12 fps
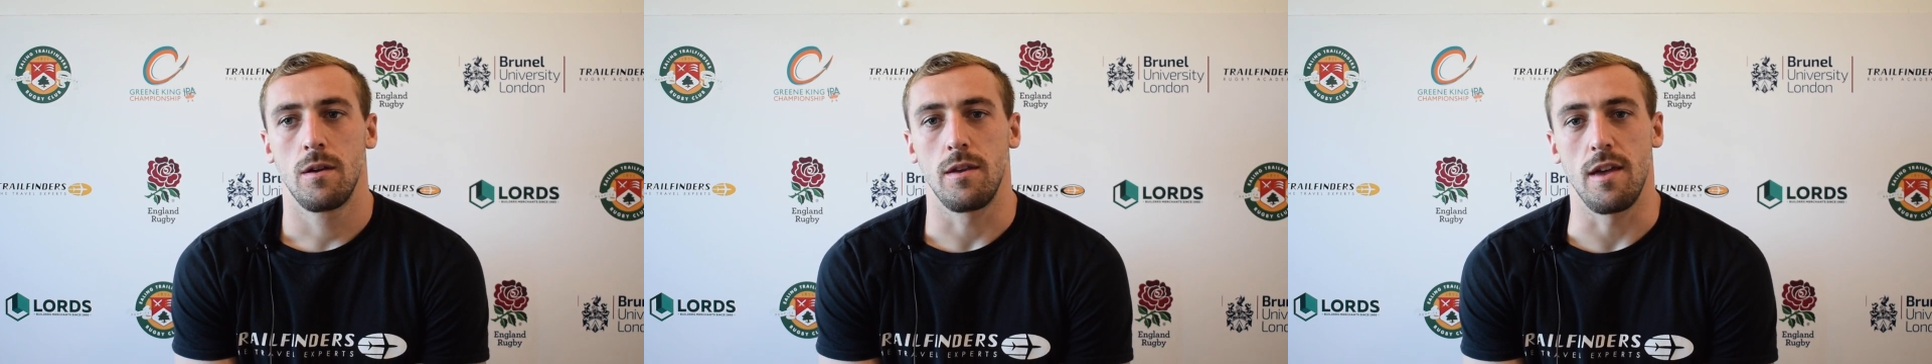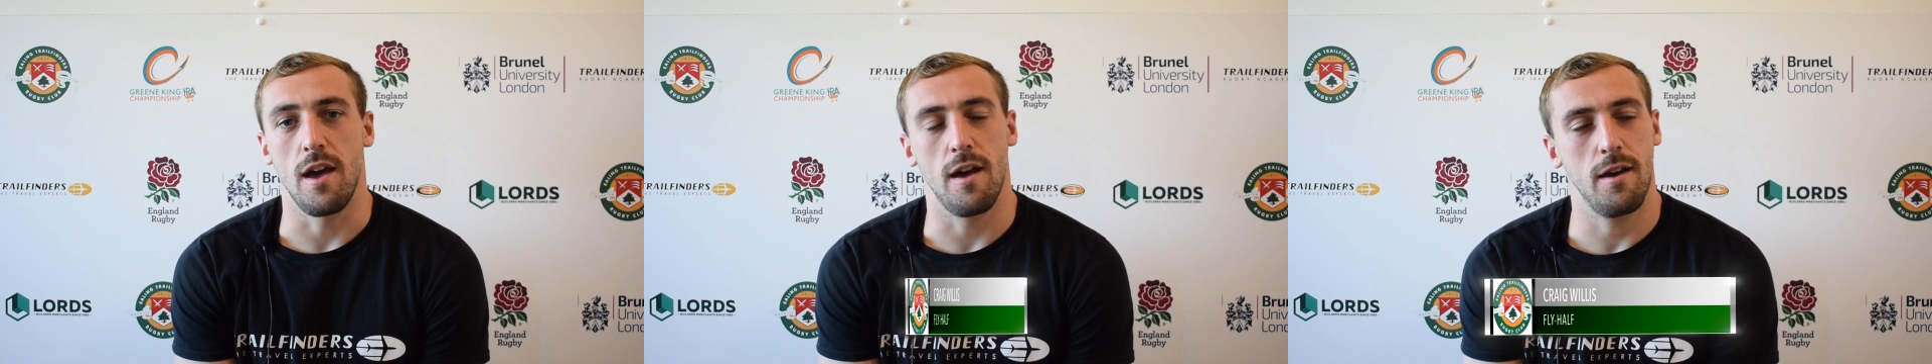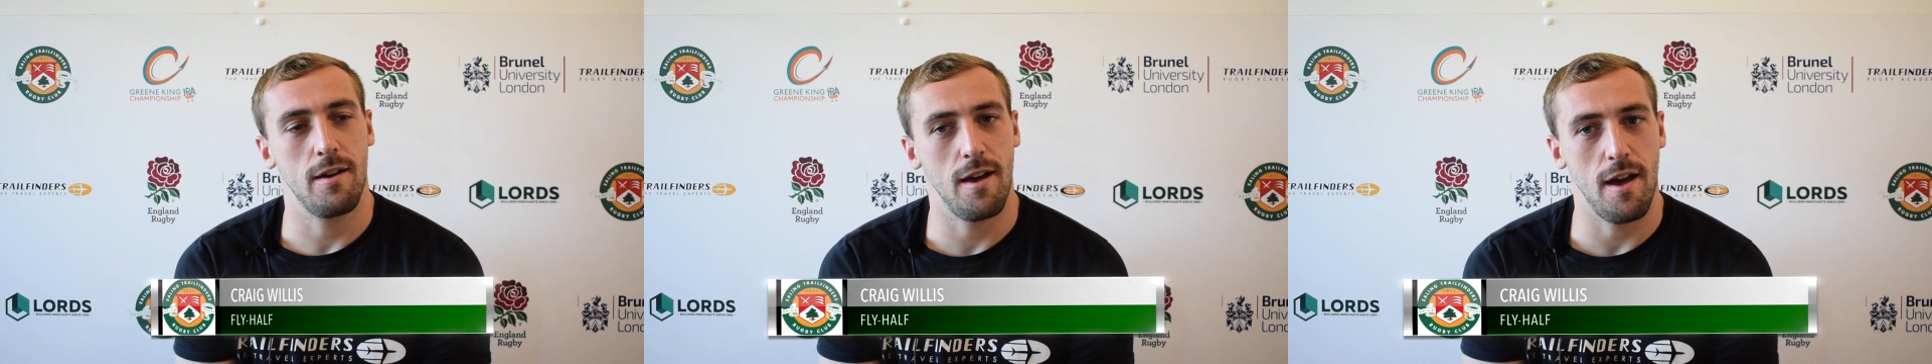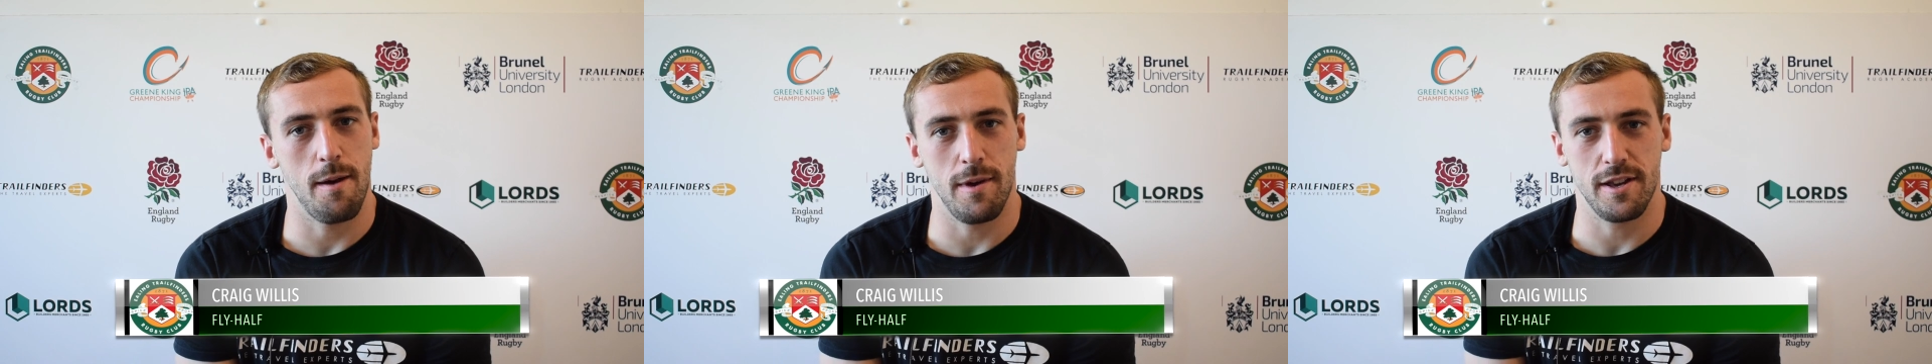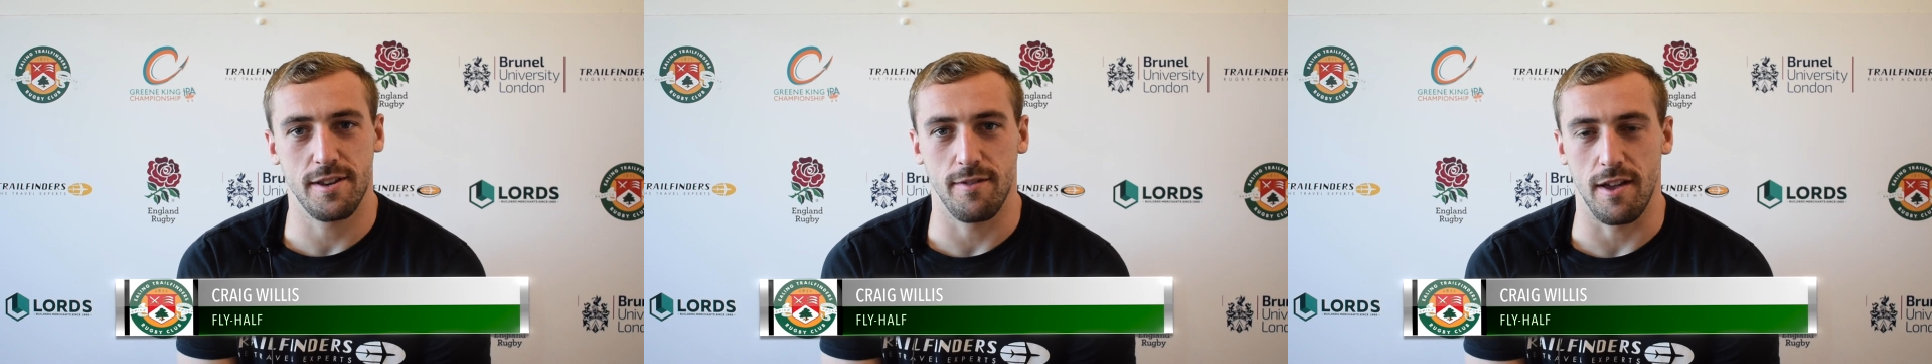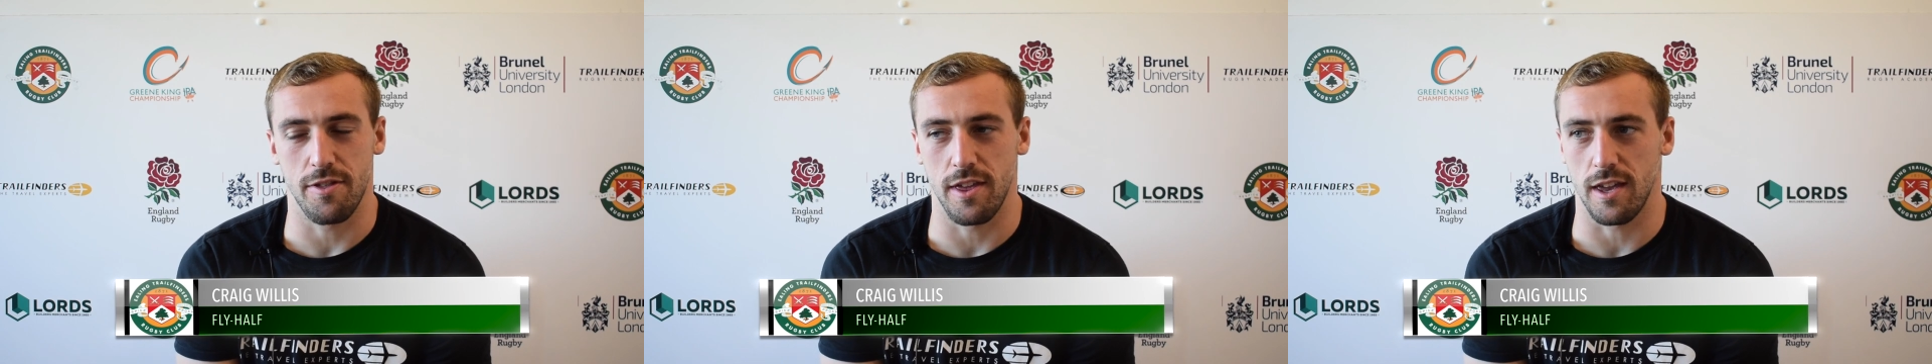Yeah, uh,
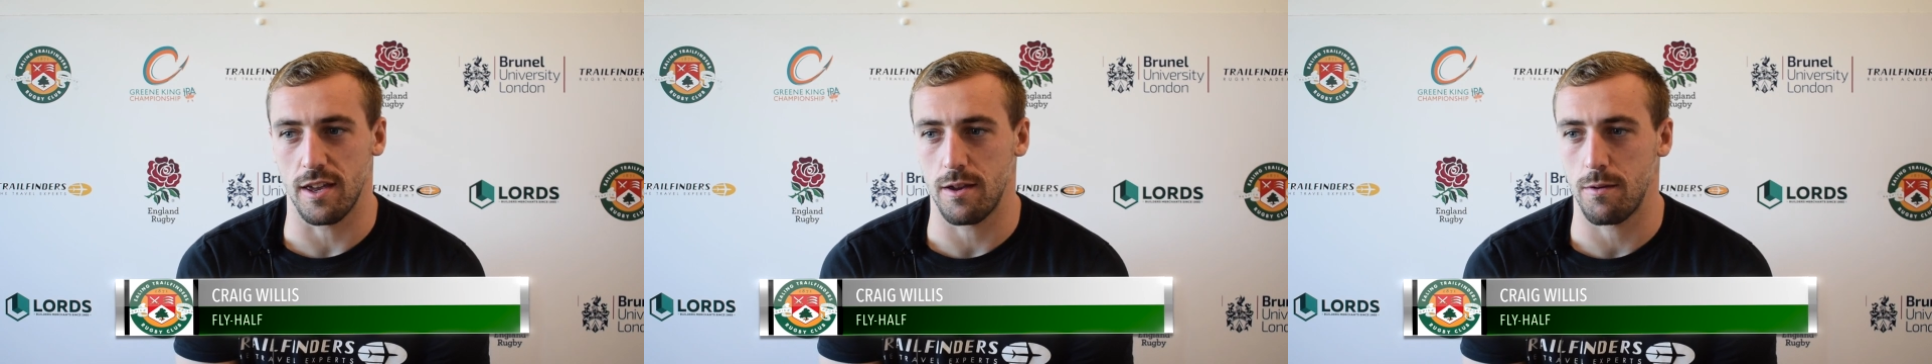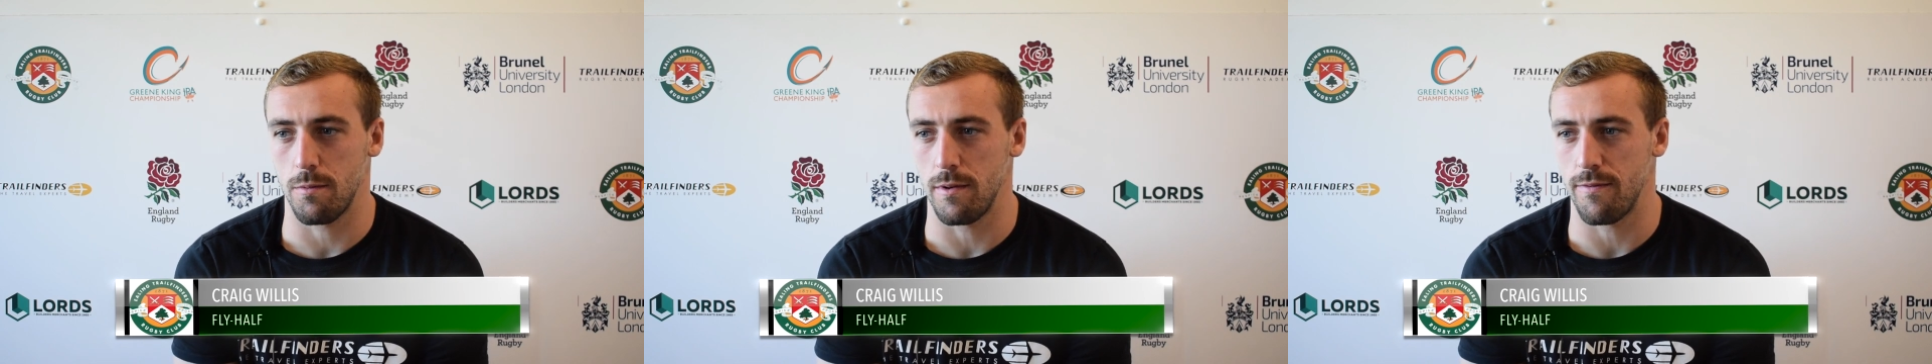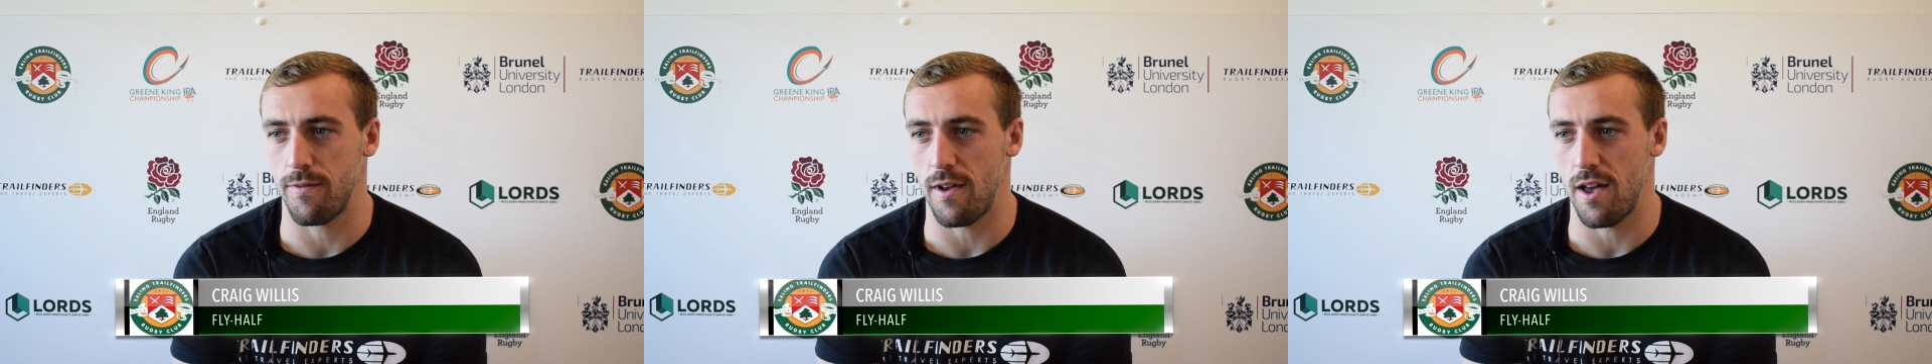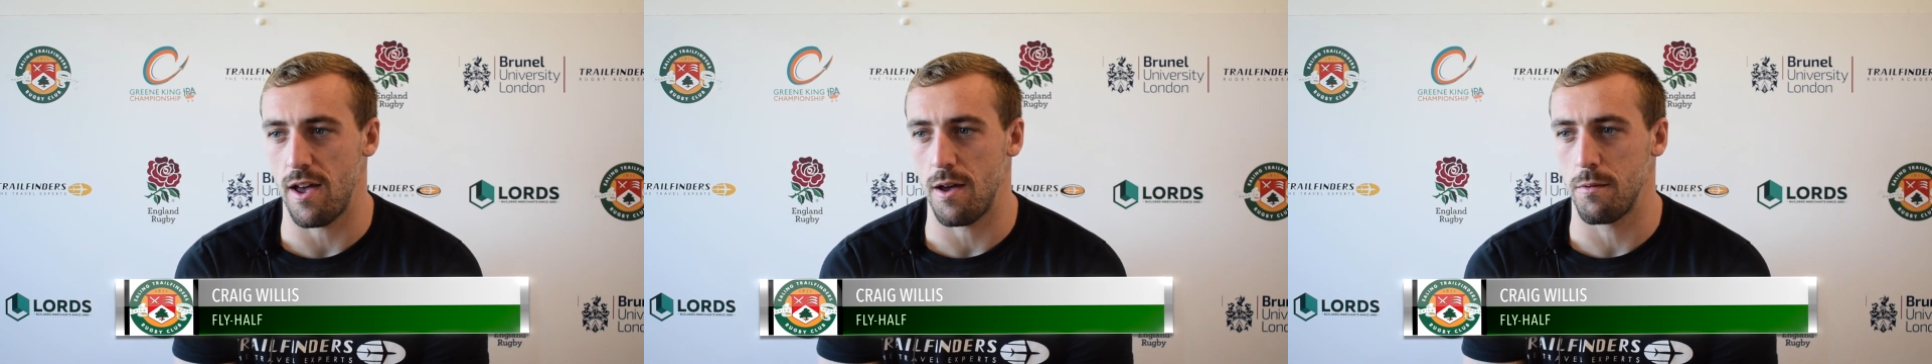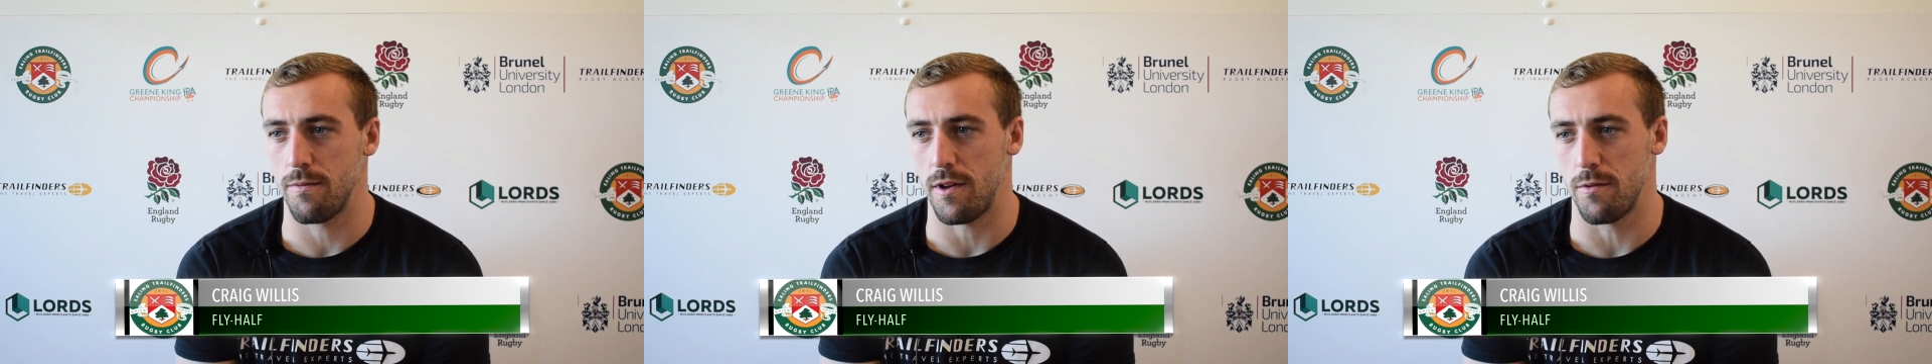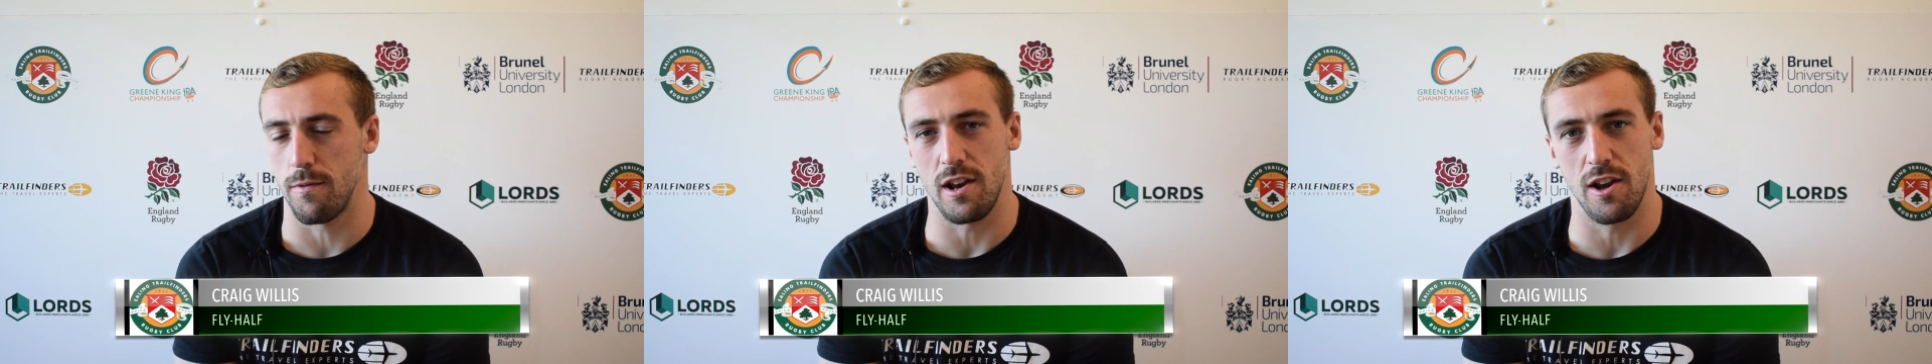massively. I think we've uh, we've had
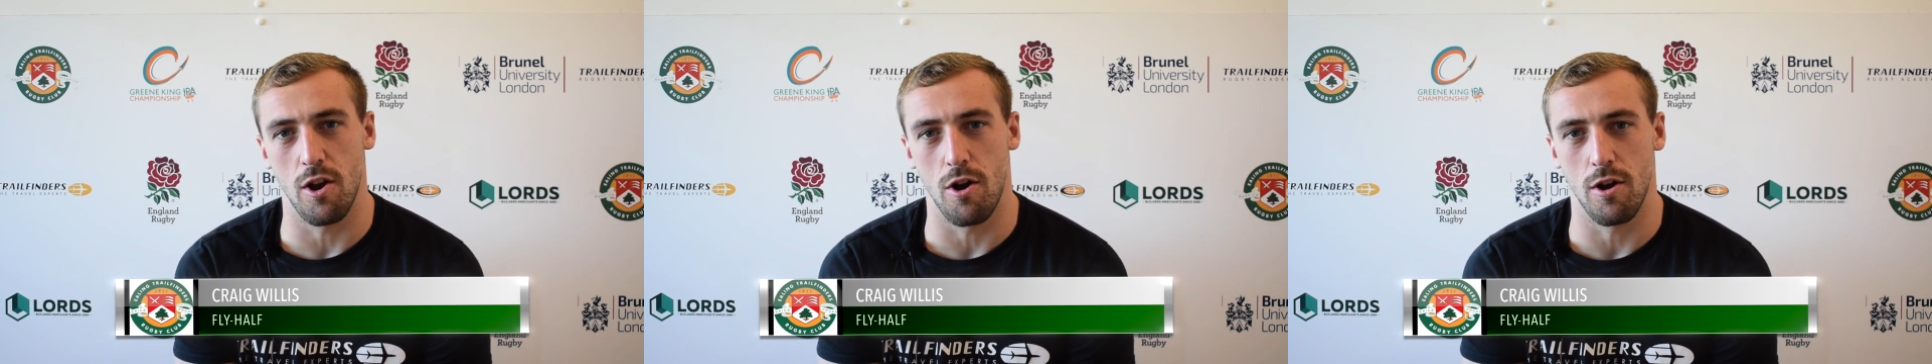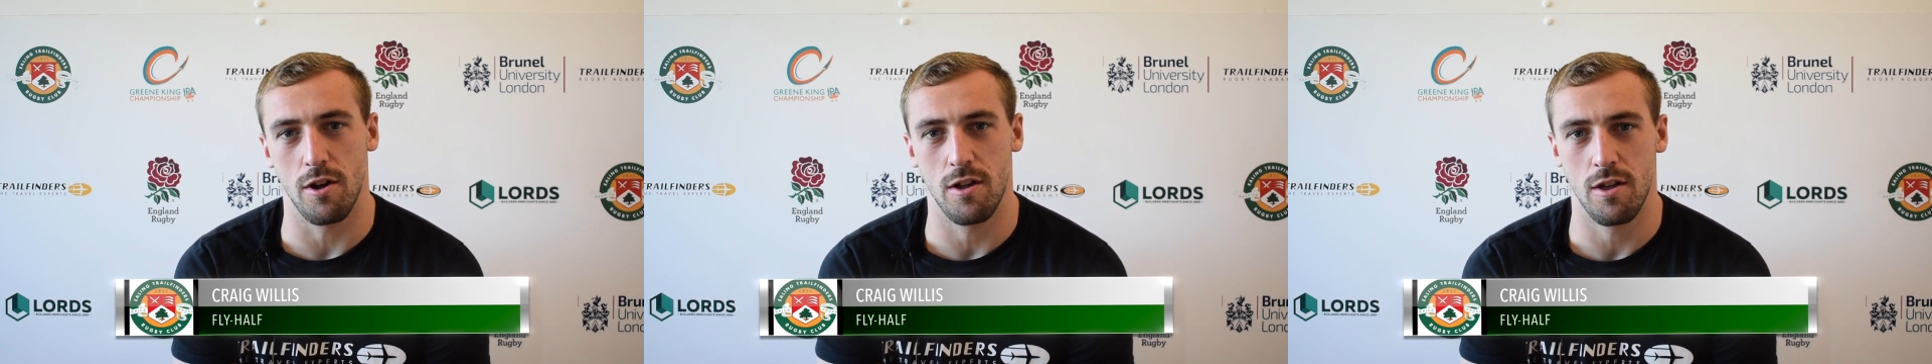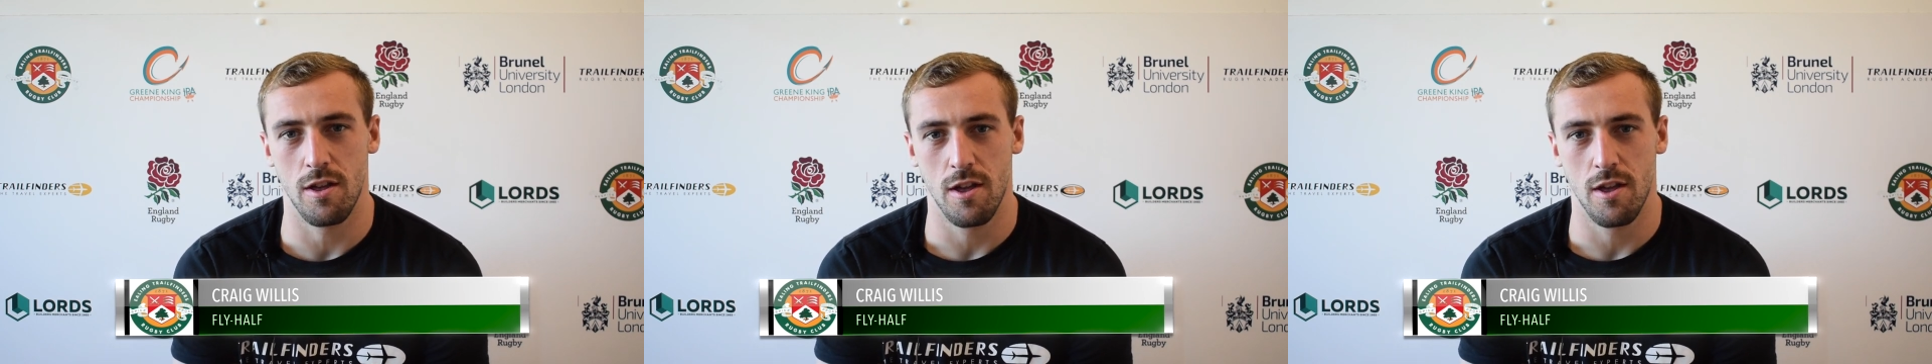a really long